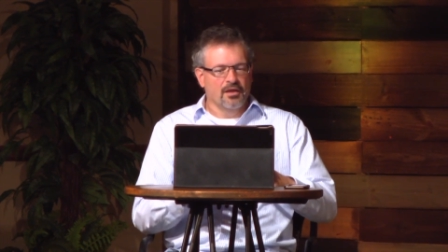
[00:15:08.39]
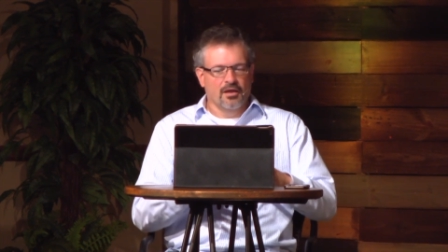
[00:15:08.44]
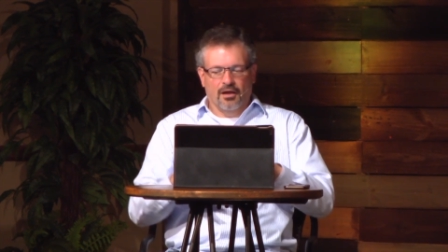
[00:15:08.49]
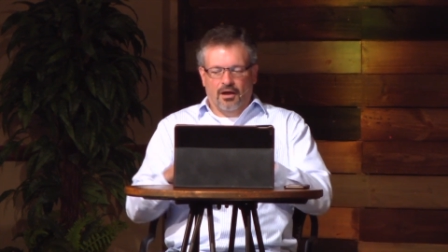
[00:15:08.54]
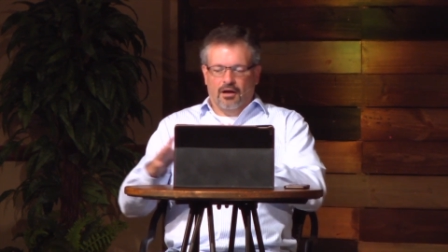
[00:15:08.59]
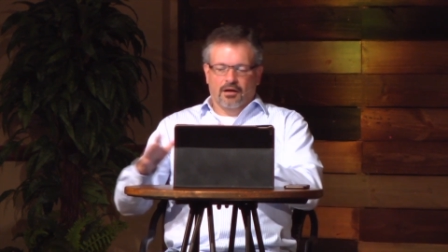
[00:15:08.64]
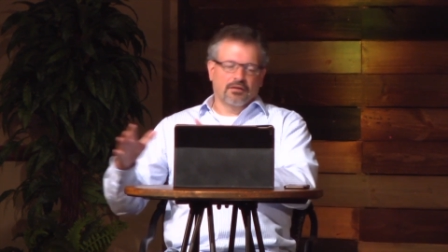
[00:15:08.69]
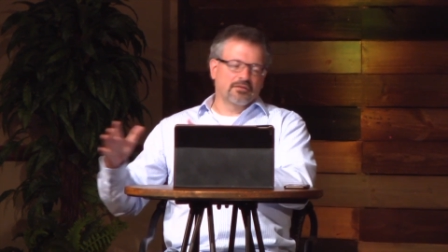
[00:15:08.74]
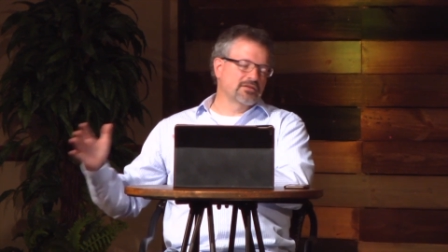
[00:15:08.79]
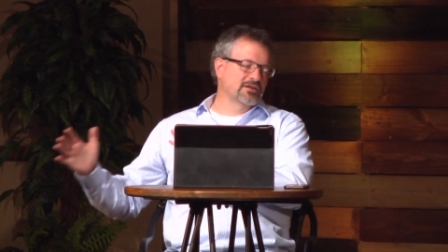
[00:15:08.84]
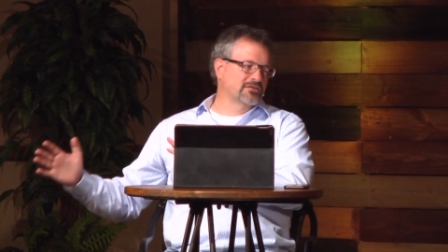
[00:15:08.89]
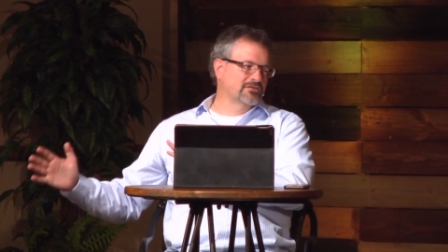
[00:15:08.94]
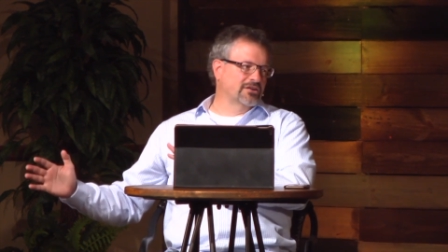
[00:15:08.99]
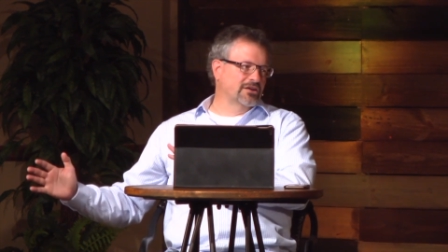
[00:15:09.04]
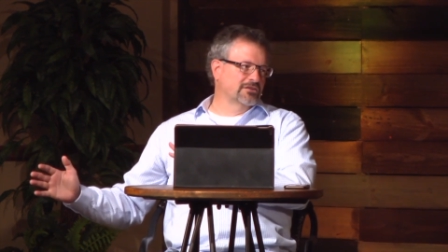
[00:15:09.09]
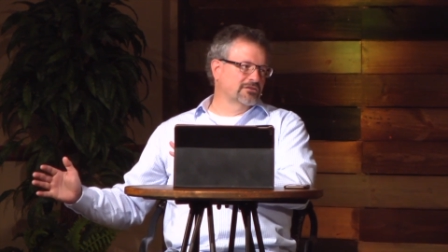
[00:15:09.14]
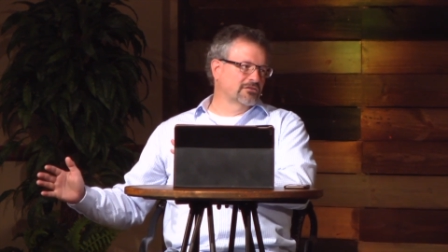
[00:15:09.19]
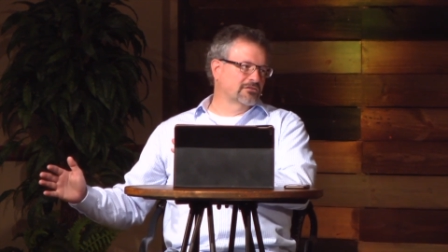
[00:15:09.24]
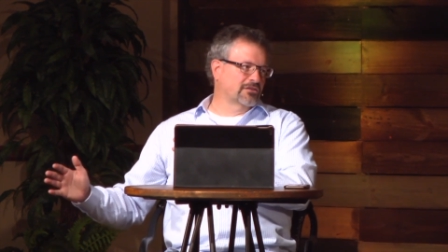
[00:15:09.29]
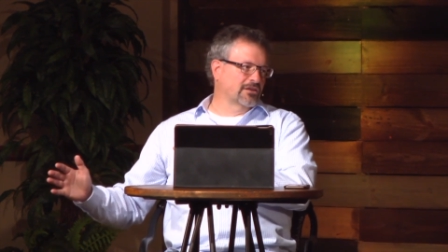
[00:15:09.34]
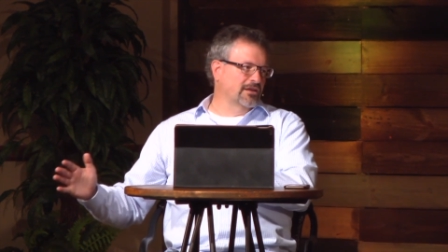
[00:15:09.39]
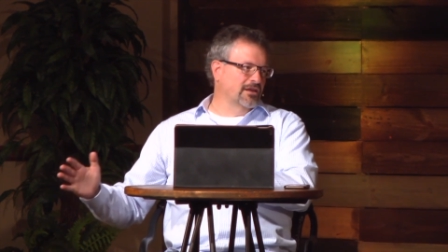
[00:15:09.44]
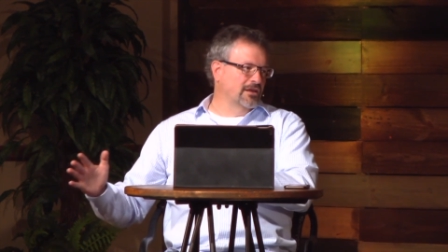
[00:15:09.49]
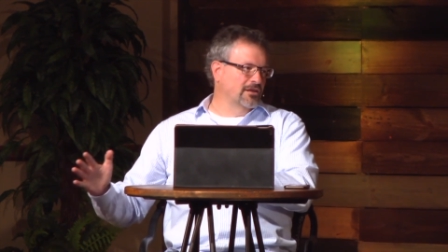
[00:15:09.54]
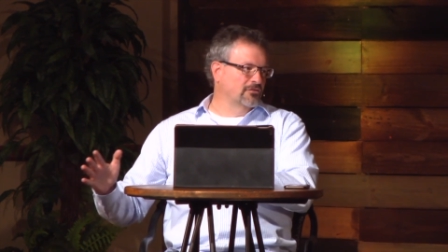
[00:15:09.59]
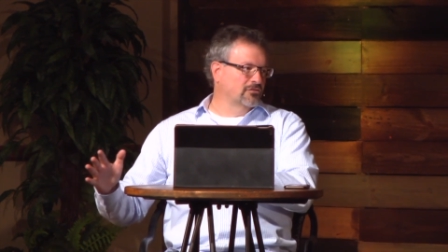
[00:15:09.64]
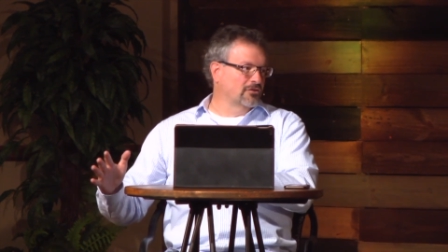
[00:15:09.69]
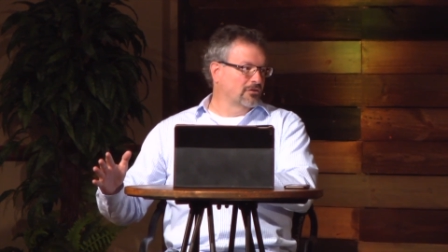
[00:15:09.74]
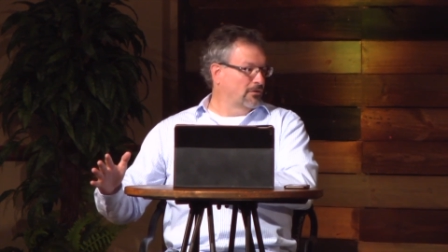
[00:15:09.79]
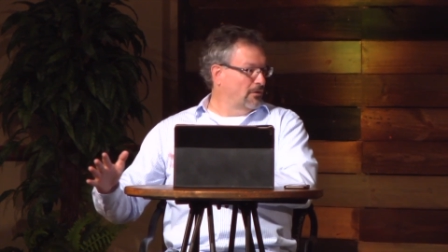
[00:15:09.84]
All these other
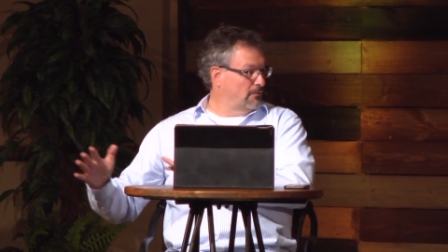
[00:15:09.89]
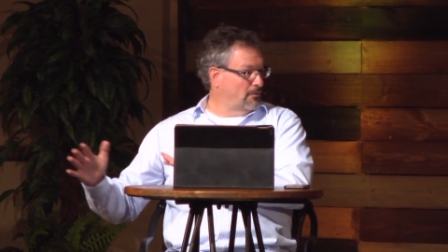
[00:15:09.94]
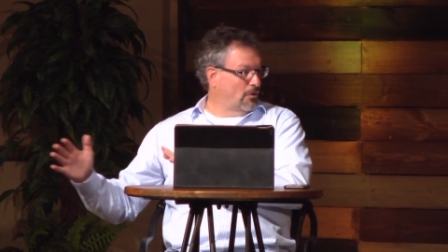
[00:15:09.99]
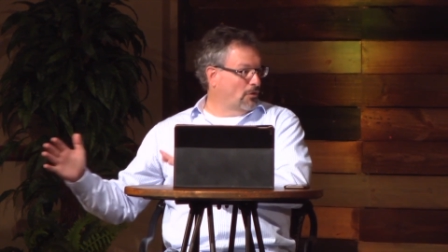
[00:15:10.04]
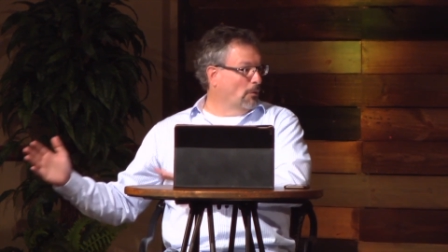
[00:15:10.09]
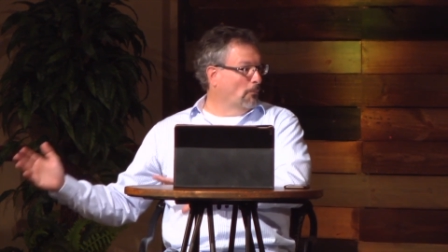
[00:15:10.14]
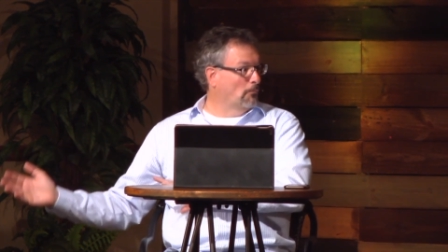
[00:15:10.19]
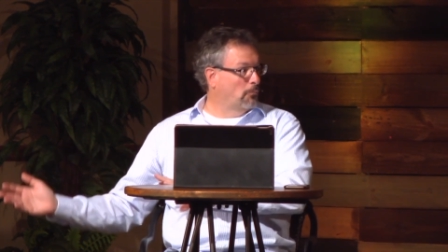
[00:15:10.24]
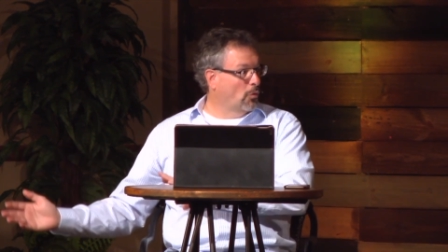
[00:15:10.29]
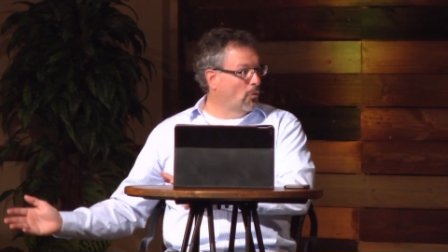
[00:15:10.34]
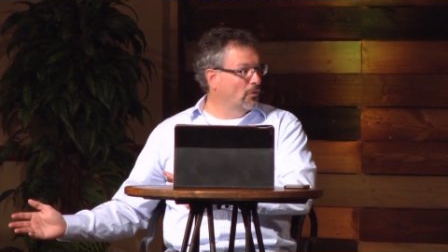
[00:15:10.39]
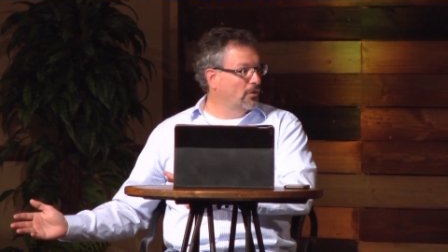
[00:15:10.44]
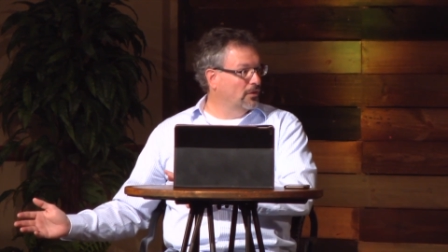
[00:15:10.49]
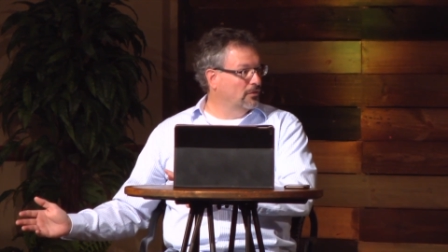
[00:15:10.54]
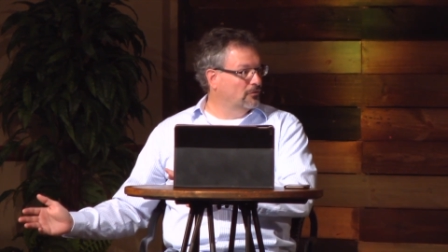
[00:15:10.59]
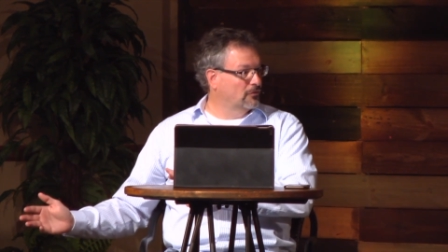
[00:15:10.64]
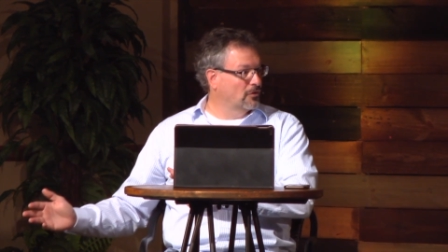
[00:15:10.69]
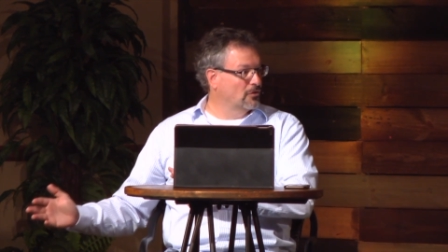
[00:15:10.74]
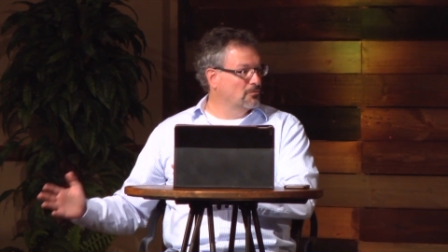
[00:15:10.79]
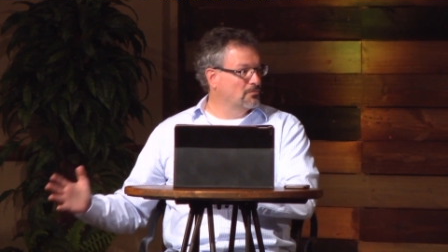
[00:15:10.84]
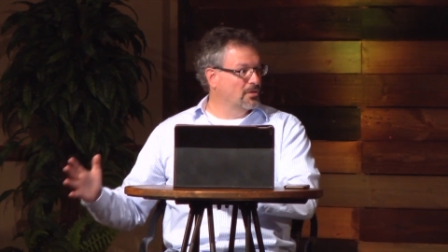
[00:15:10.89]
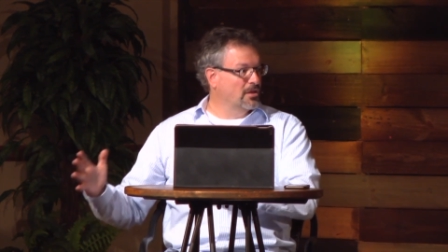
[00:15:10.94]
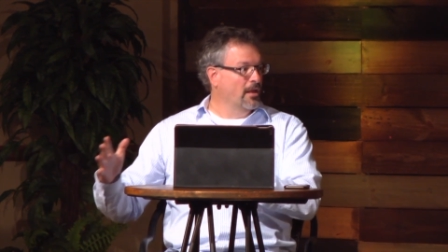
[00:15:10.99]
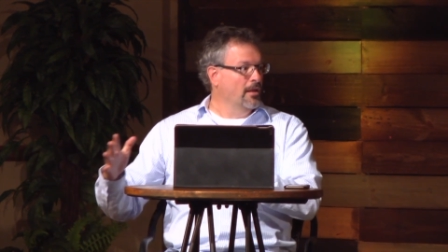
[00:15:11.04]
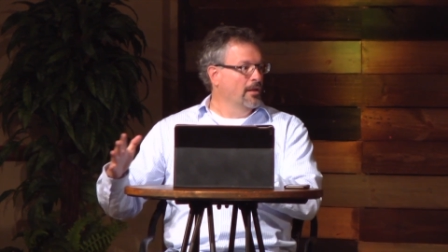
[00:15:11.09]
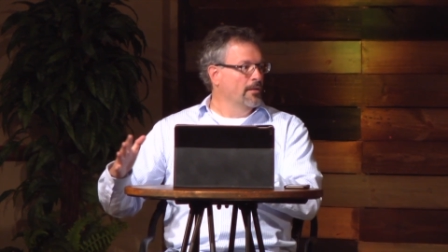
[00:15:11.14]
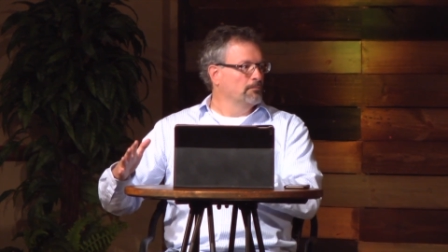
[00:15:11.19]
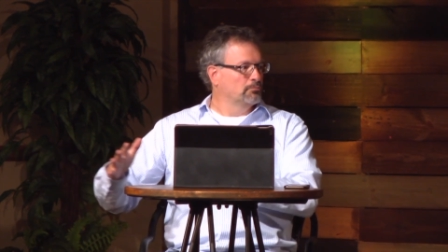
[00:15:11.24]
things are important to me,